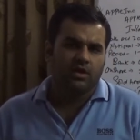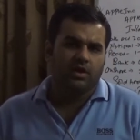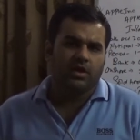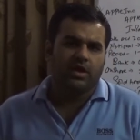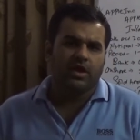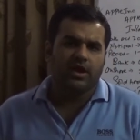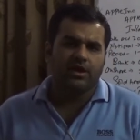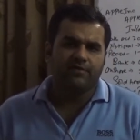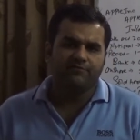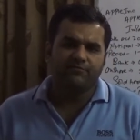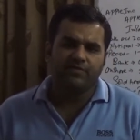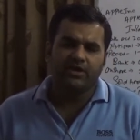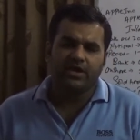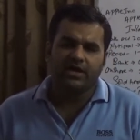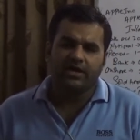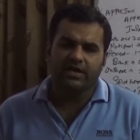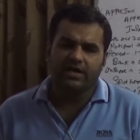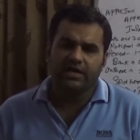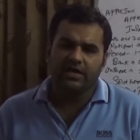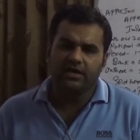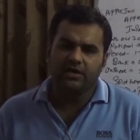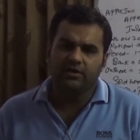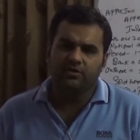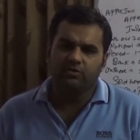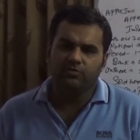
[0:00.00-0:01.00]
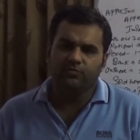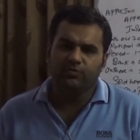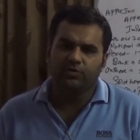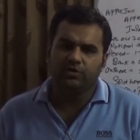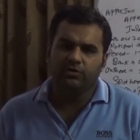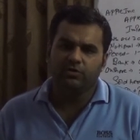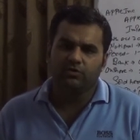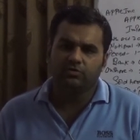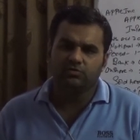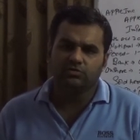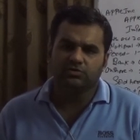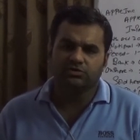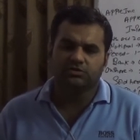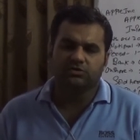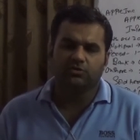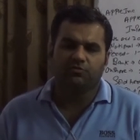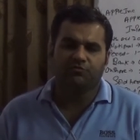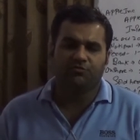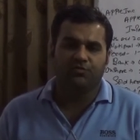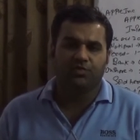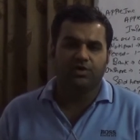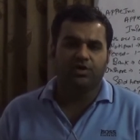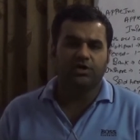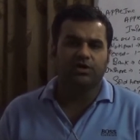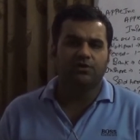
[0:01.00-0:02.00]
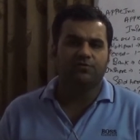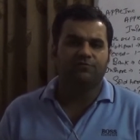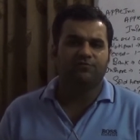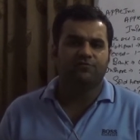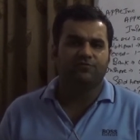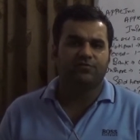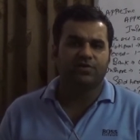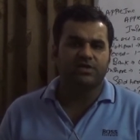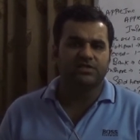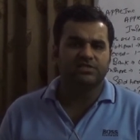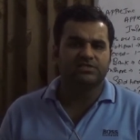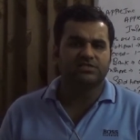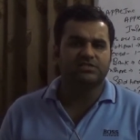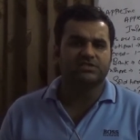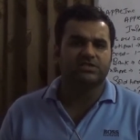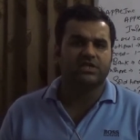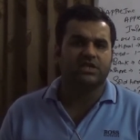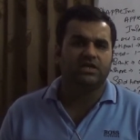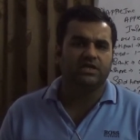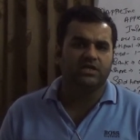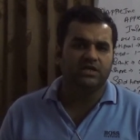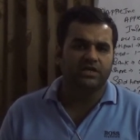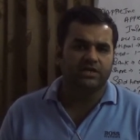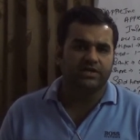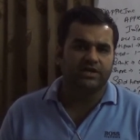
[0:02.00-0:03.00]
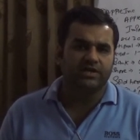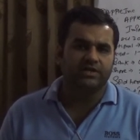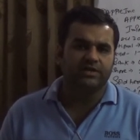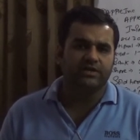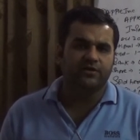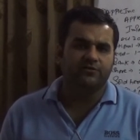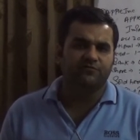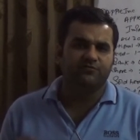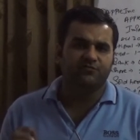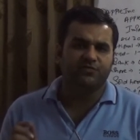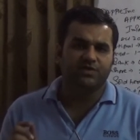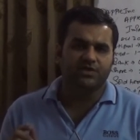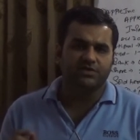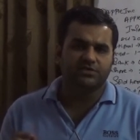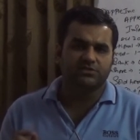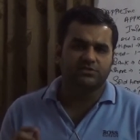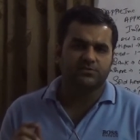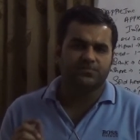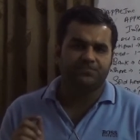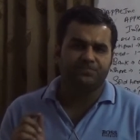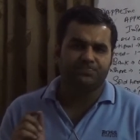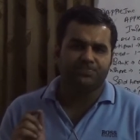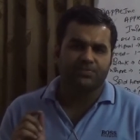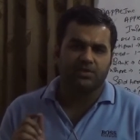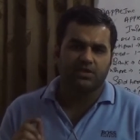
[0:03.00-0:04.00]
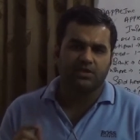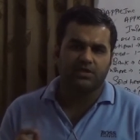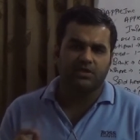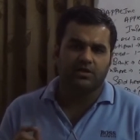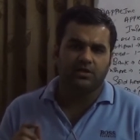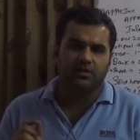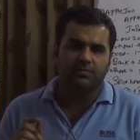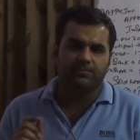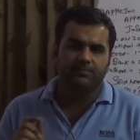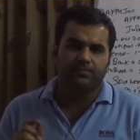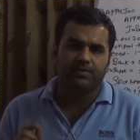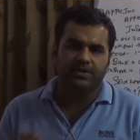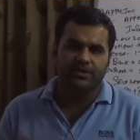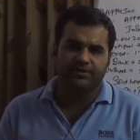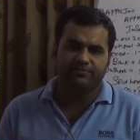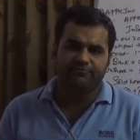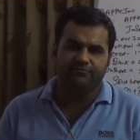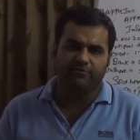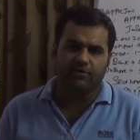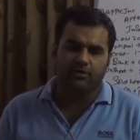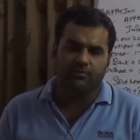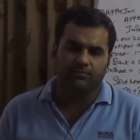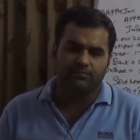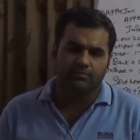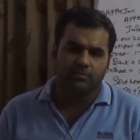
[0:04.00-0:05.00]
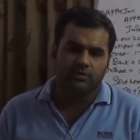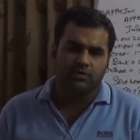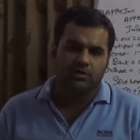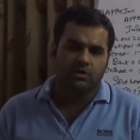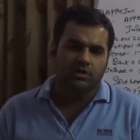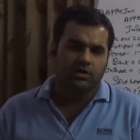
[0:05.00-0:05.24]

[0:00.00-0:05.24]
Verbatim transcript: and we are here to produce the world first integrated fixed income platform